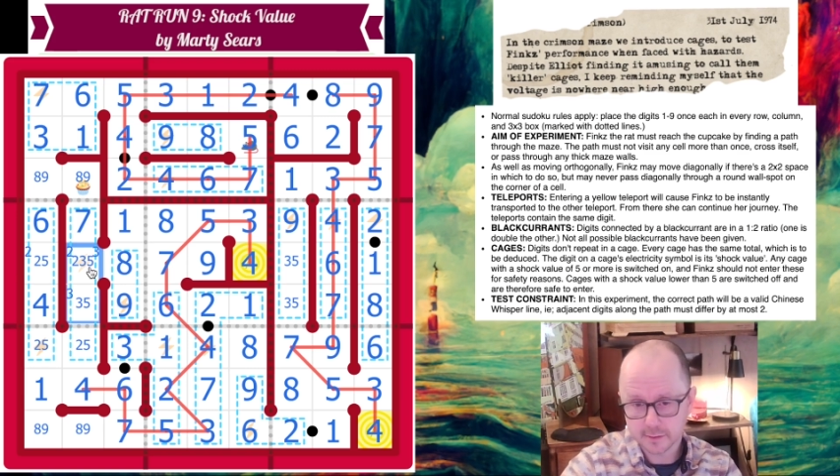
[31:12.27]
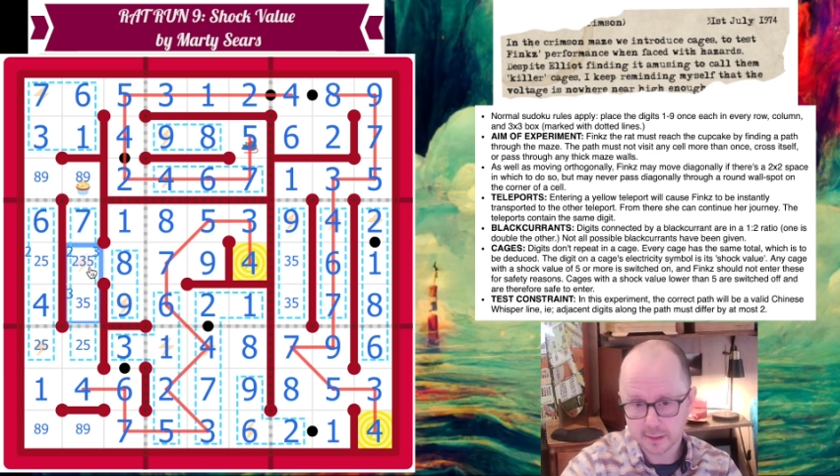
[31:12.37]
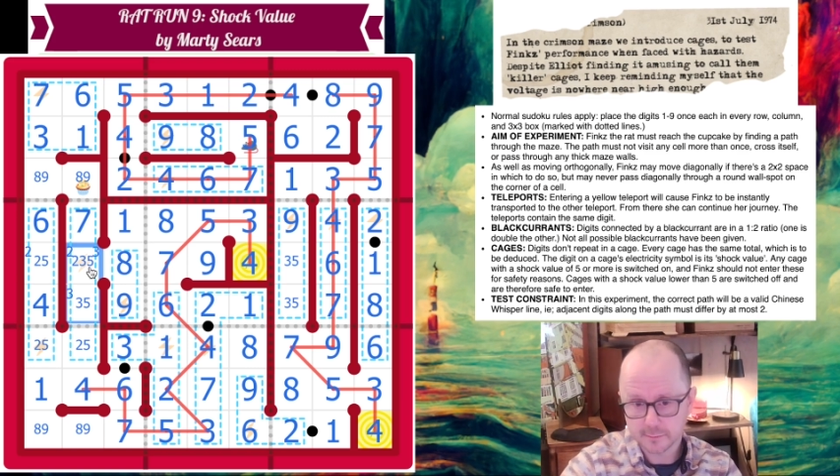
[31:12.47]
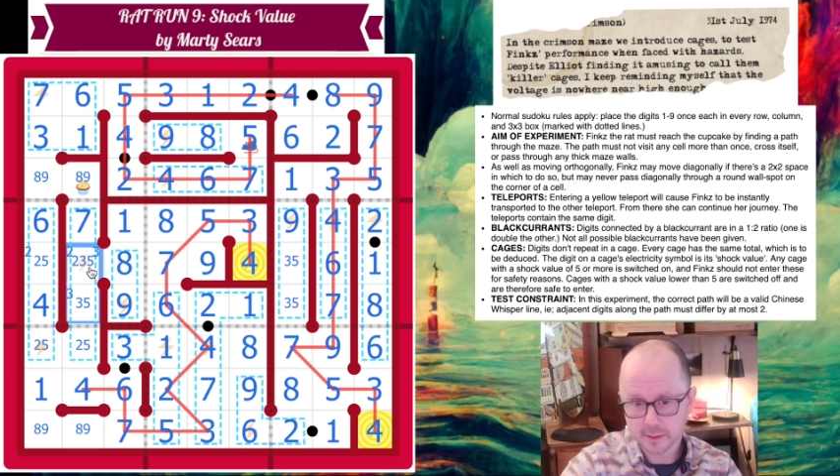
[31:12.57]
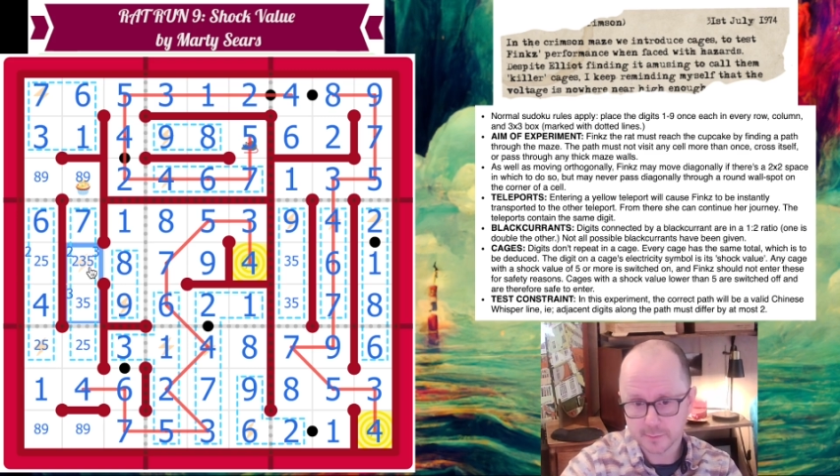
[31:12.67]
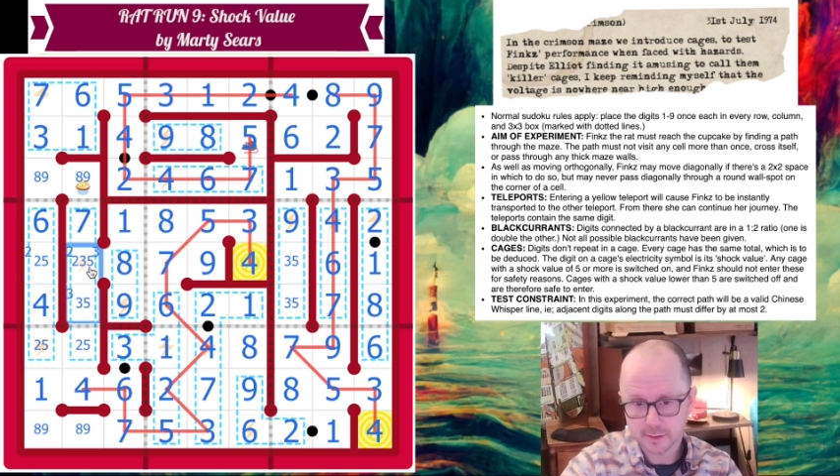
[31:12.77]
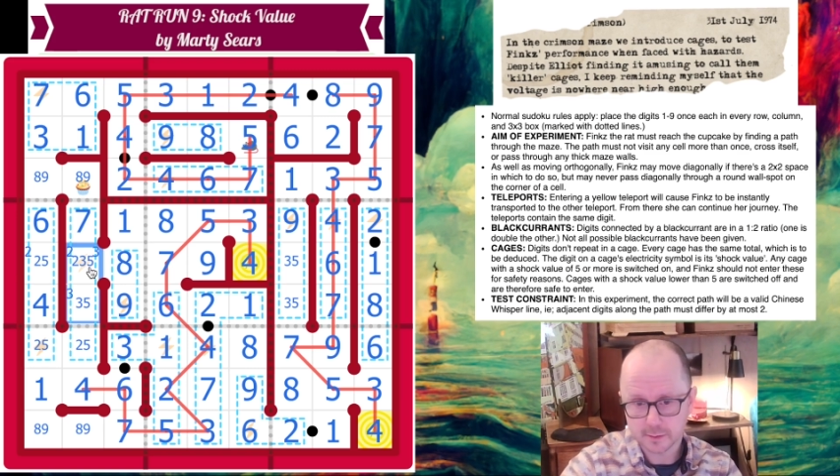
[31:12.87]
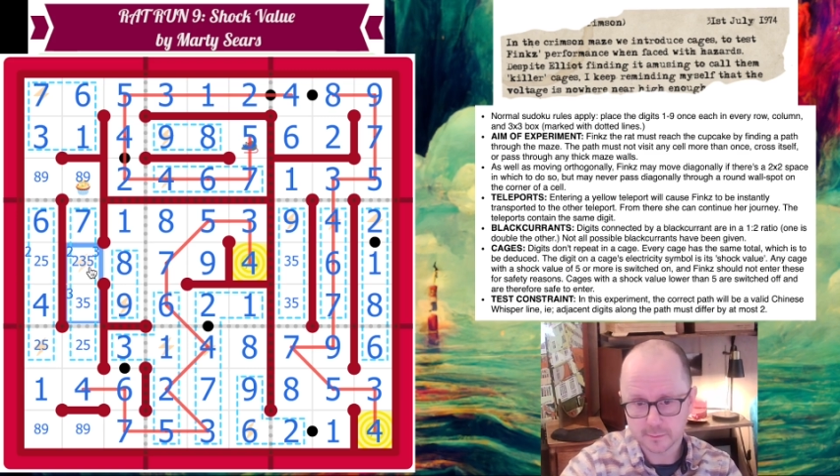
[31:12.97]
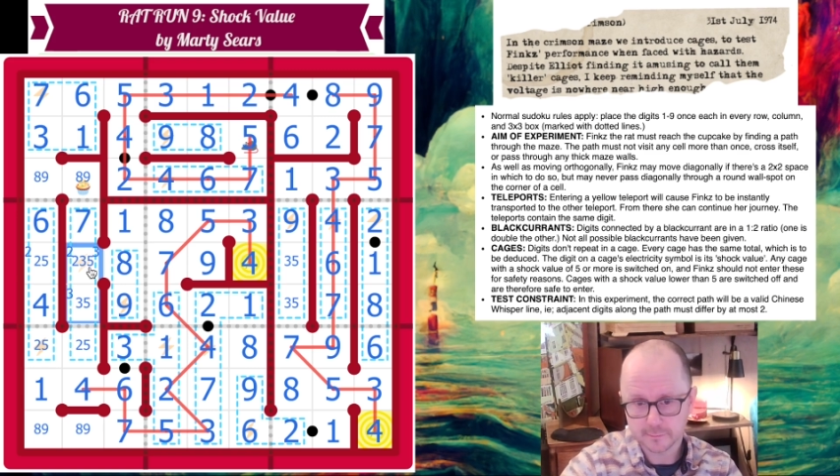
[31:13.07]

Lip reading: so they must be 2 and